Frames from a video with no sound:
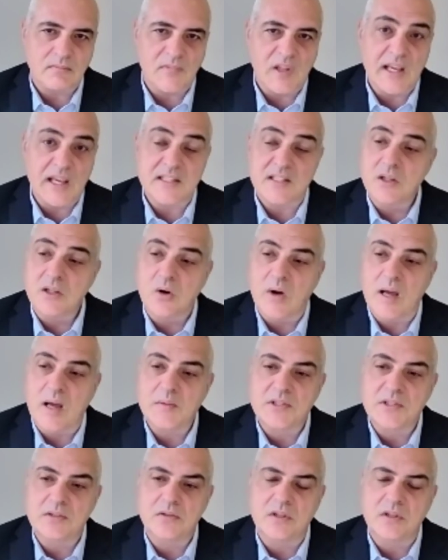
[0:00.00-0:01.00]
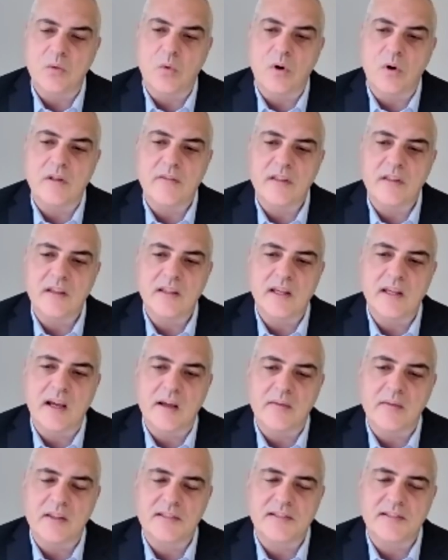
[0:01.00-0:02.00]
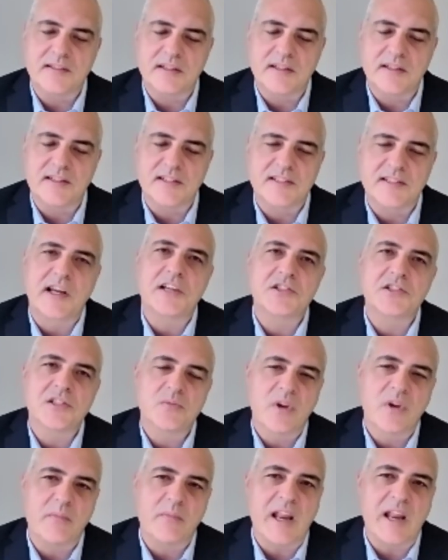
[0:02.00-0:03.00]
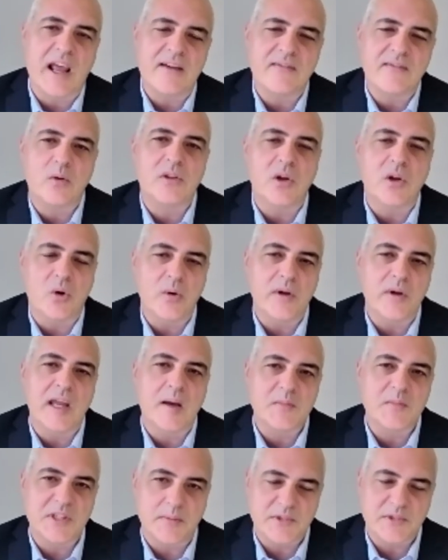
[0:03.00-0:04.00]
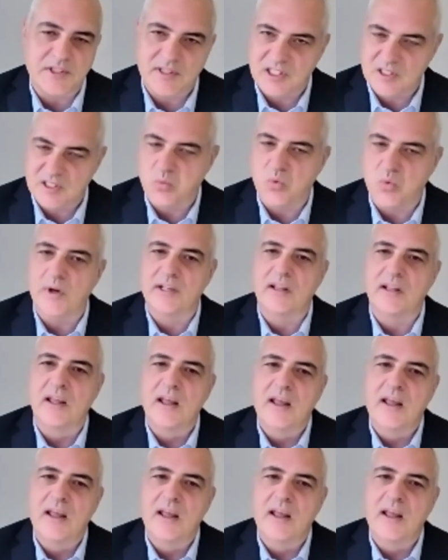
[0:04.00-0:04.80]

Yes, no, absolutely. One of the discussions we've been having with OEMs up to this point,